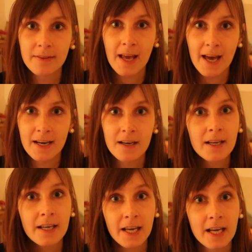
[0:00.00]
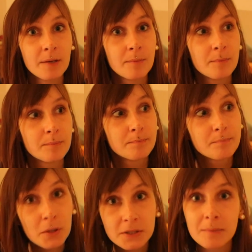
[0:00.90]
that can
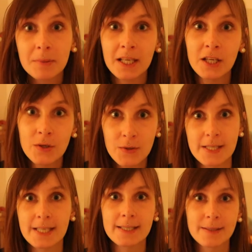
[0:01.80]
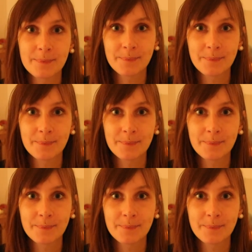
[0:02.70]
possibly use it.